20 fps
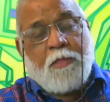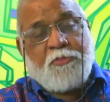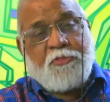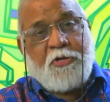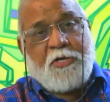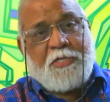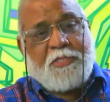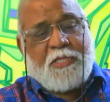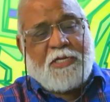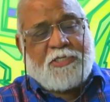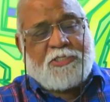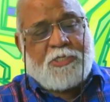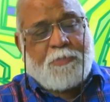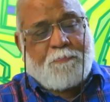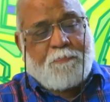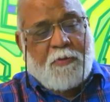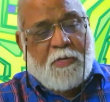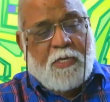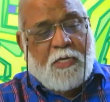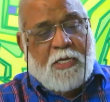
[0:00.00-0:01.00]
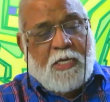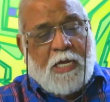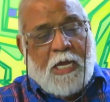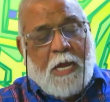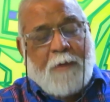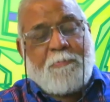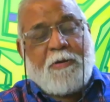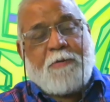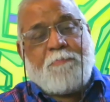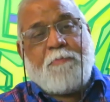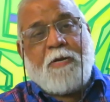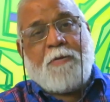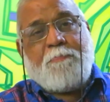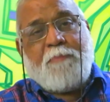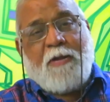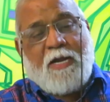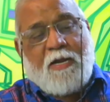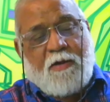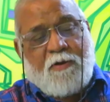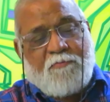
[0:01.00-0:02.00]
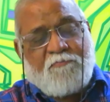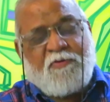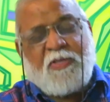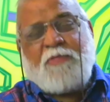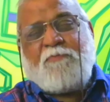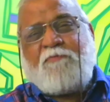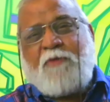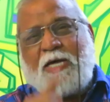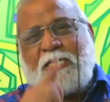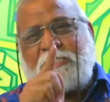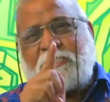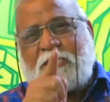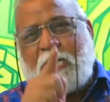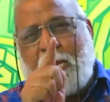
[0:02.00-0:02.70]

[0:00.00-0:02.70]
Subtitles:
citizenship amendment bill, for the first